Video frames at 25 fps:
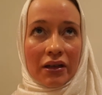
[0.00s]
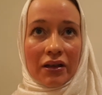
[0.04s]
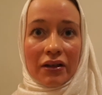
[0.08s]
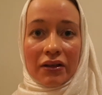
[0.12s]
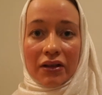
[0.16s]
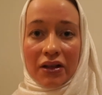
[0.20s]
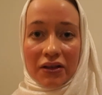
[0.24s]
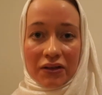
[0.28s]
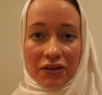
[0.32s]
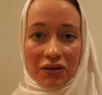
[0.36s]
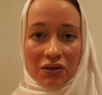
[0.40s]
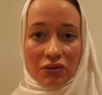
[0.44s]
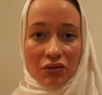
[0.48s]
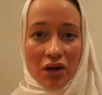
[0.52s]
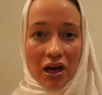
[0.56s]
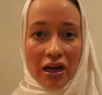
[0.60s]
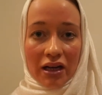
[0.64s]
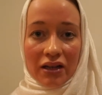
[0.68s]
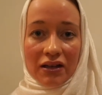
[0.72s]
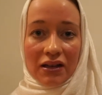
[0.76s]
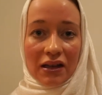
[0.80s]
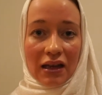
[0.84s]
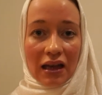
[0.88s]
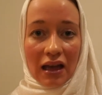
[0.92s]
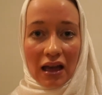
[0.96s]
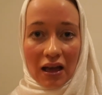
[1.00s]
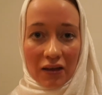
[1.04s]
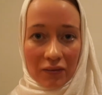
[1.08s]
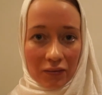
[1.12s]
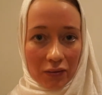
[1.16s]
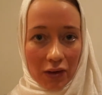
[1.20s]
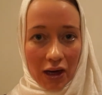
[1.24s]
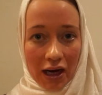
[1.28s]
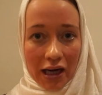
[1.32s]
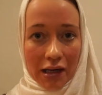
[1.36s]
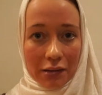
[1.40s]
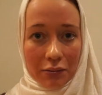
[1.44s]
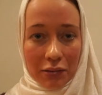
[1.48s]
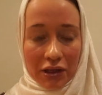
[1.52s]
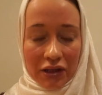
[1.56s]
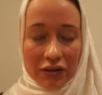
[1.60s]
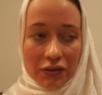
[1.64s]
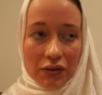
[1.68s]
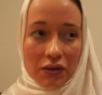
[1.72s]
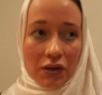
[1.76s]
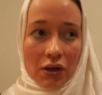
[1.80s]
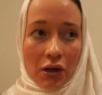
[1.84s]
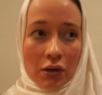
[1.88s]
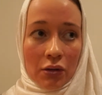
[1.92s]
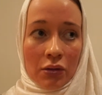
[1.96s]
distracting environments,
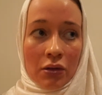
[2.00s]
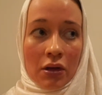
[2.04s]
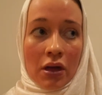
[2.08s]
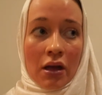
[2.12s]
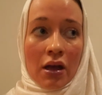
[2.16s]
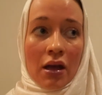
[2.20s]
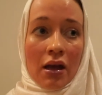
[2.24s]
you know.